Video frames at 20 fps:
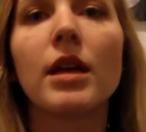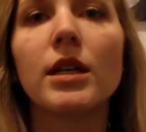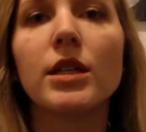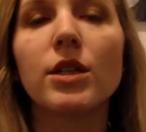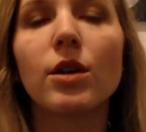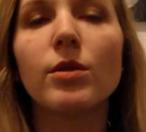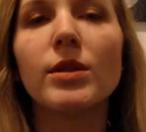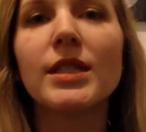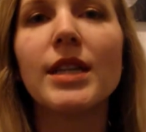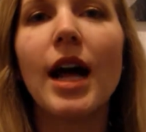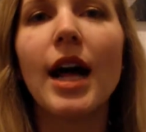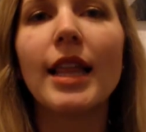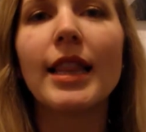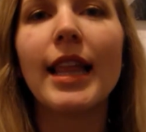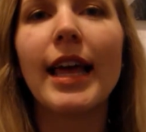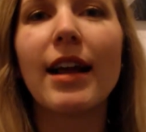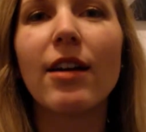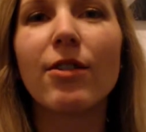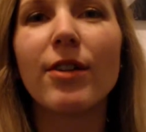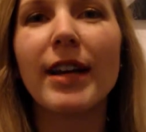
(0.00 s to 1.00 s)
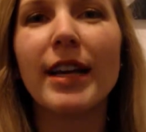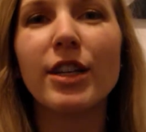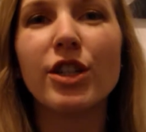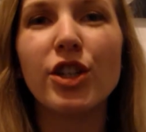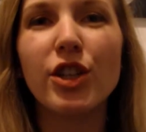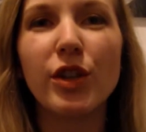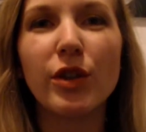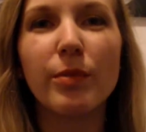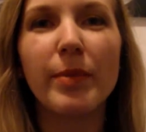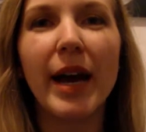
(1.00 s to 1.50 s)
So it's not layering
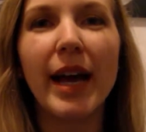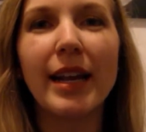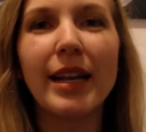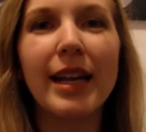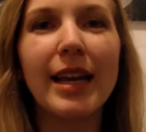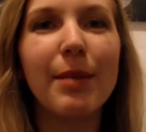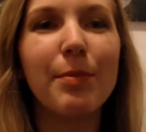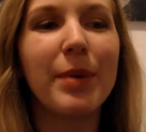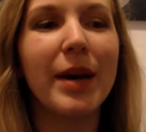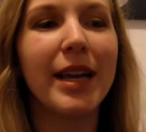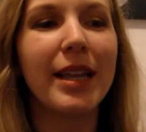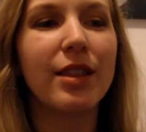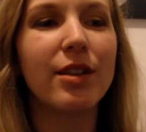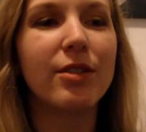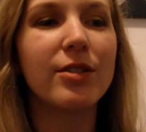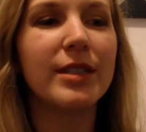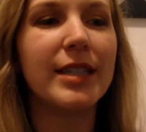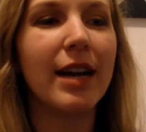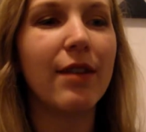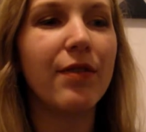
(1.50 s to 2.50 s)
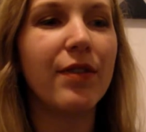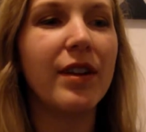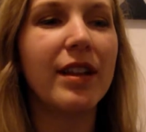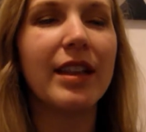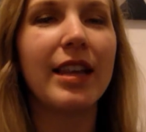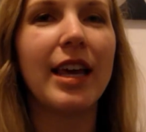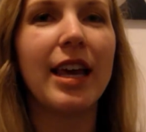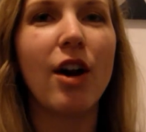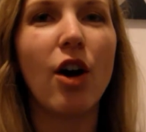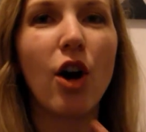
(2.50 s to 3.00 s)
too badly, but there
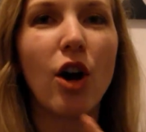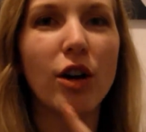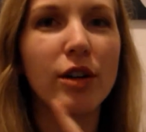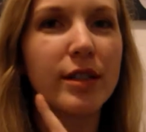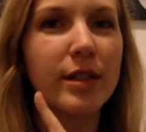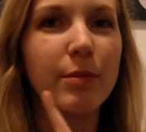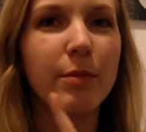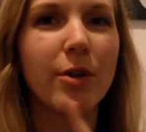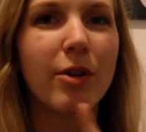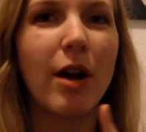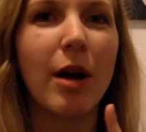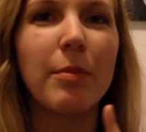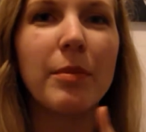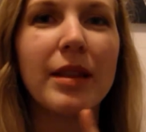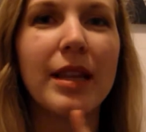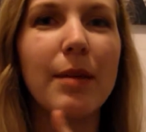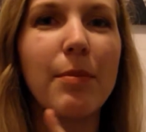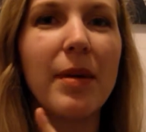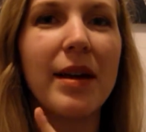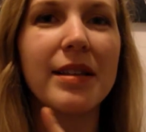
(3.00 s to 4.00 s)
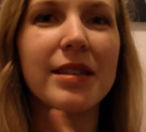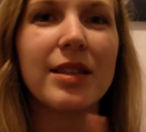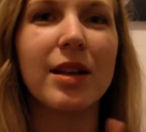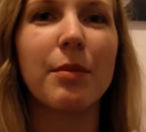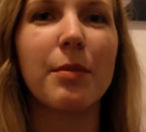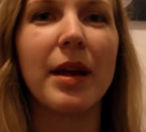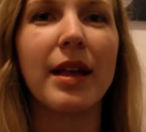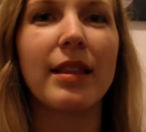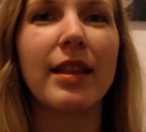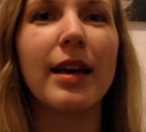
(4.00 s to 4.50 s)
definitely are some crumbly bits
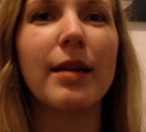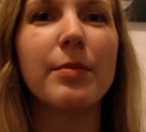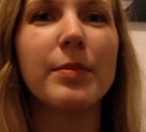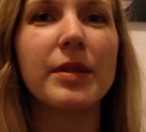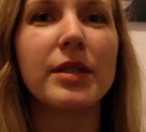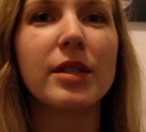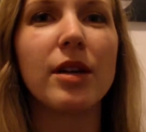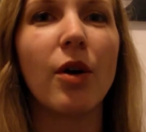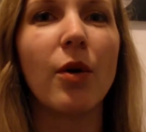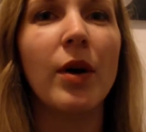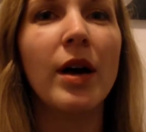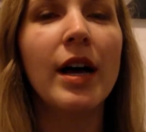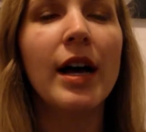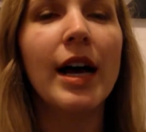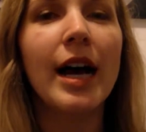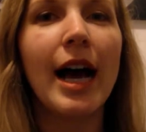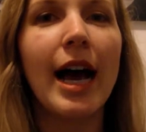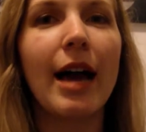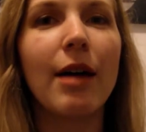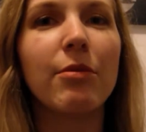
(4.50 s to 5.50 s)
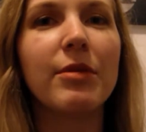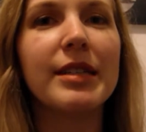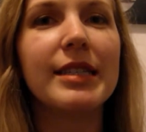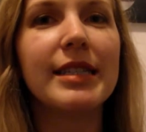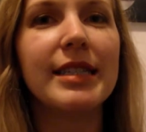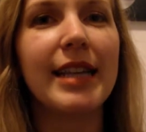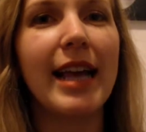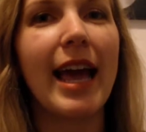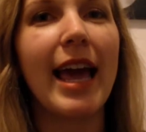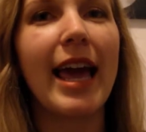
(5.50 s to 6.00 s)
on my lips. So I
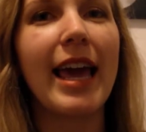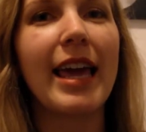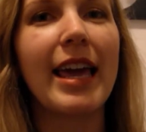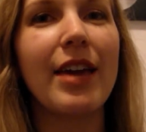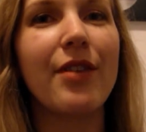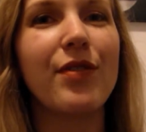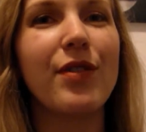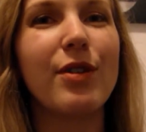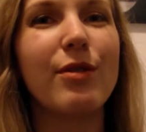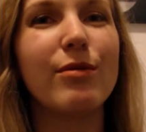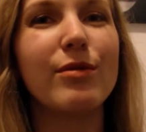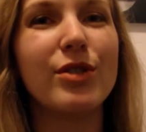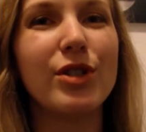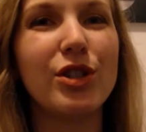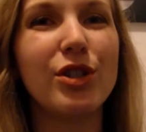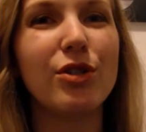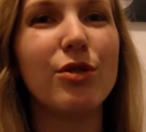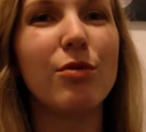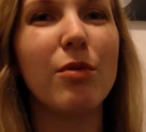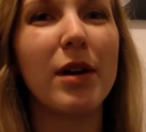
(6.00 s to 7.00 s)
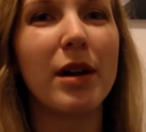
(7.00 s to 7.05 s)
would say if you do